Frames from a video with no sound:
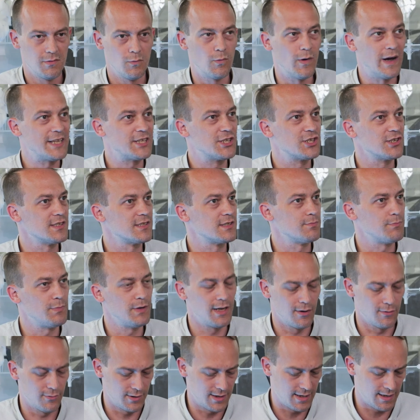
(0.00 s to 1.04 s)
wedges
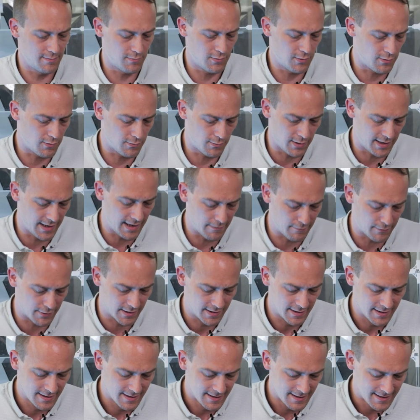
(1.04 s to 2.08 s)
below them or whatever.
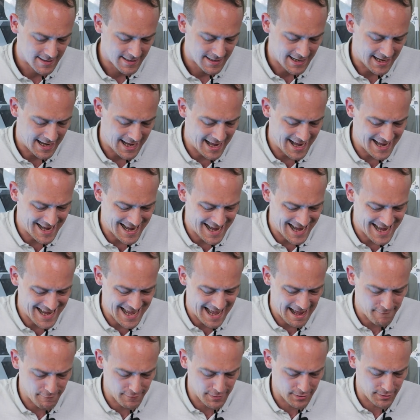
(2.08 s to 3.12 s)
I
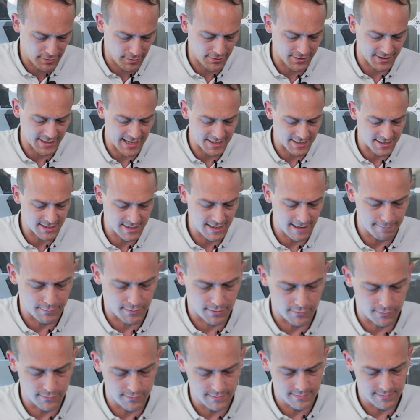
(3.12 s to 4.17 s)
haven't thought that step
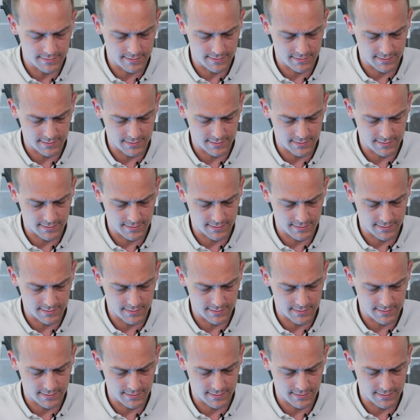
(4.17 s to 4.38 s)
through.